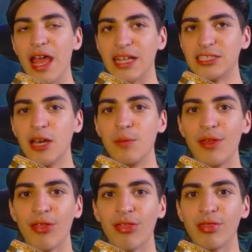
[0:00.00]
it's going to
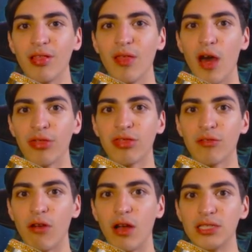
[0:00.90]
be a
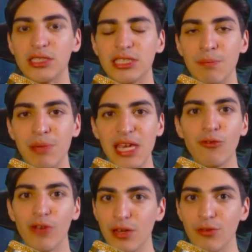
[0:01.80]
Thrawn
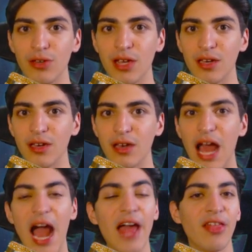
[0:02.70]
Sabine reunion.
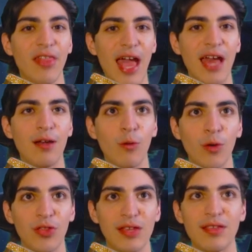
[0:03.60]
Either that,
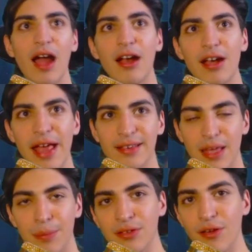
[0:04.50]
or the entire
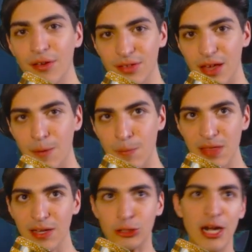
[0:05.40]
next episode is going to
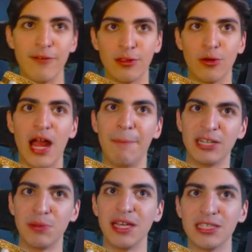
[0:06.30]
be their travel through
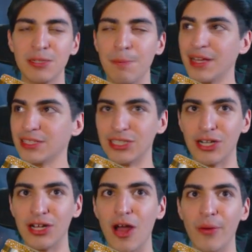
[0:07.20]
hyperspace because
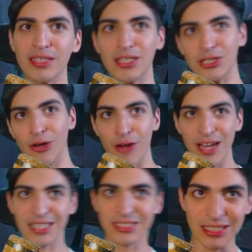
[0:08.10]
they're going such a
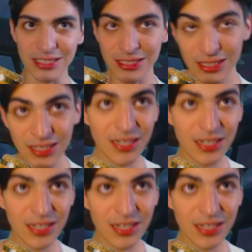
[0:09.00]
great distance.